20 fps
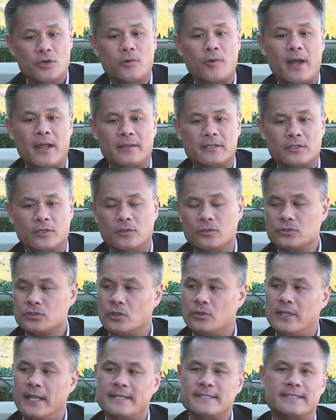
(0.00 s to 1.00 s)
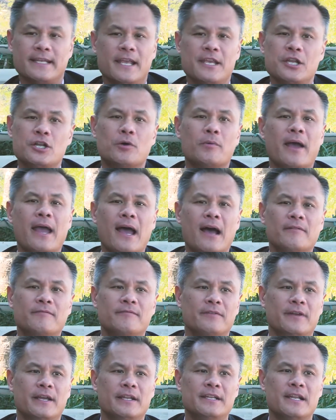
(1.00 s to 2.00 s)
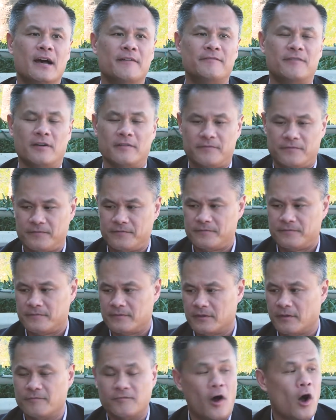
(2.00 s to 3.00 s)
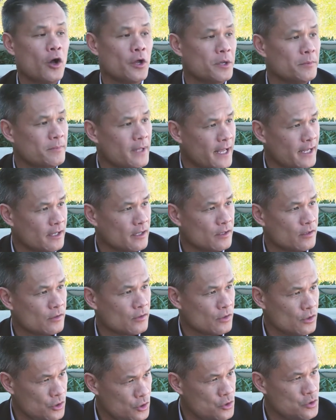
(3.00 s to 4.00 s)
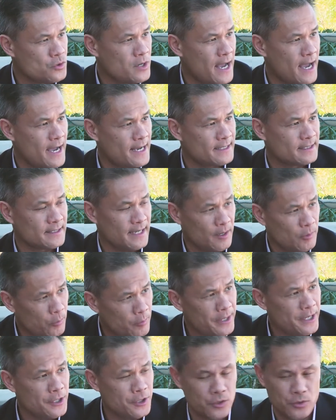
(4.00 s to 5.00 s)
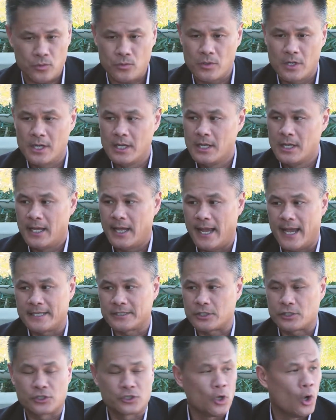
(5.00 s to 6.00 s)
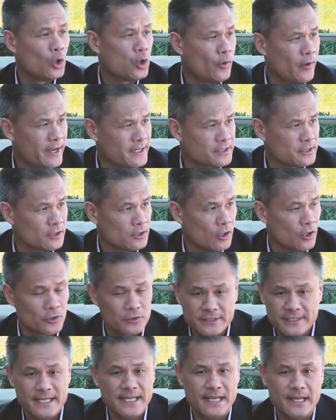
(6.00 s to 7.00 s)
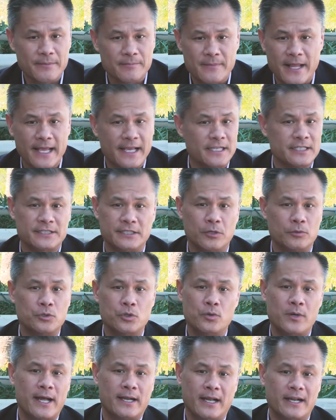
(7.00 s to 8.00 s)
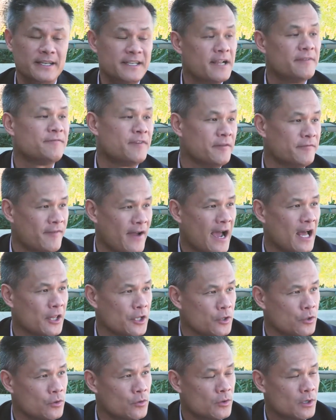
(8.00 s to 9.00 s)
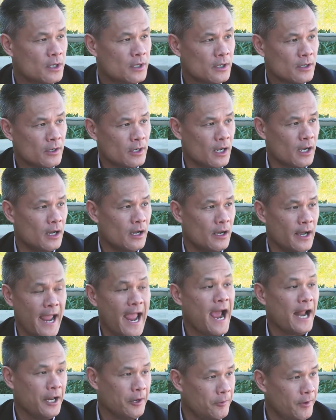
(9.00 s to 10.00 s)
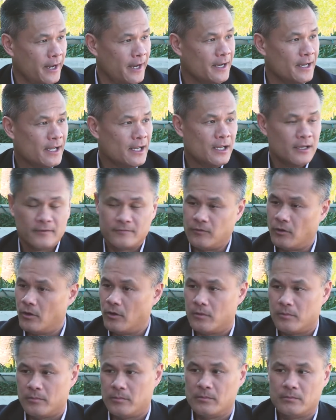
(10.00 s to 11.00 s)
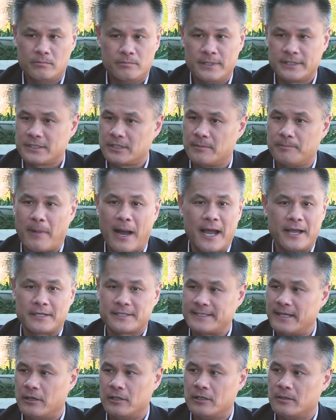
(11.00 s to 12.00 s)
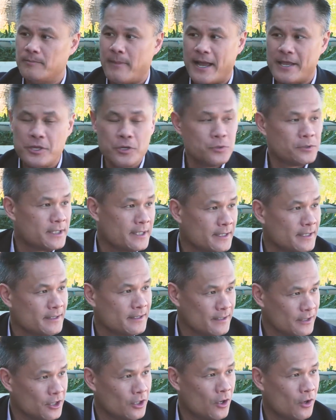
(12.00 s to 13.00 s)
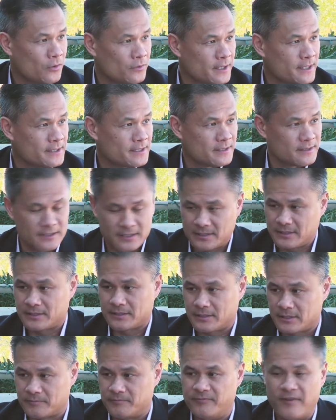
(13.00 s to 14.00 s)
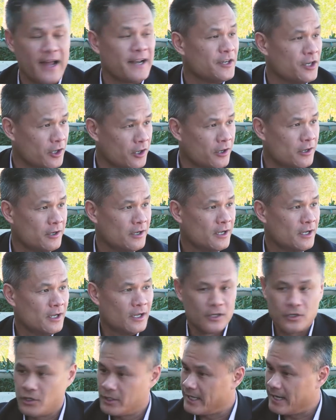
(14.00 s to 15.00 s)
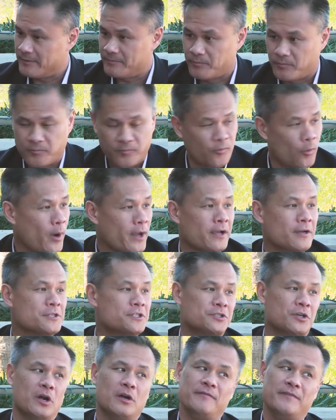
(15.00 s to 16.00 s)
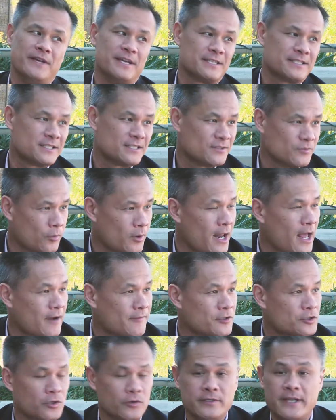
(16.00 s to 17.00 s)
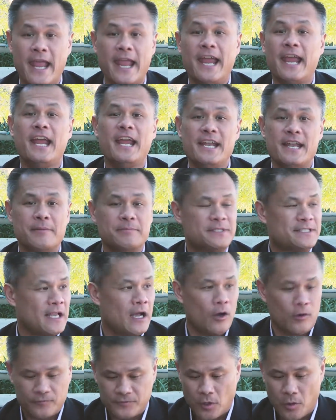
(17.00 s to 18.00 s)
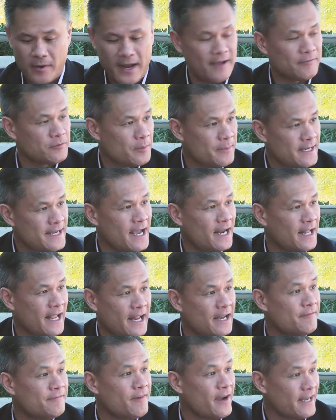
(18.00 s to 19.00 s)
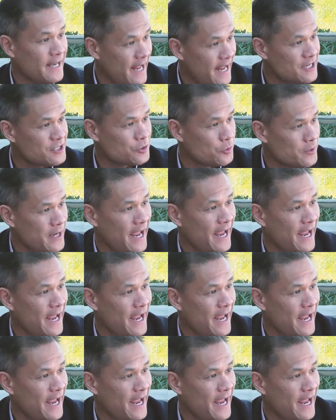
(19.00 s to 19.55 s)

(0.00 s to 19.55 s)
you're right. So so let's say you don't have enough of the volume like you guys and we do. As a solo agent or team, they can still do that in different value uh, added, right? For Mr. Buyer Seller, by using you know this vendor, you can get quicker service, whatever. Yep. So they themselves don't have to be getting any financial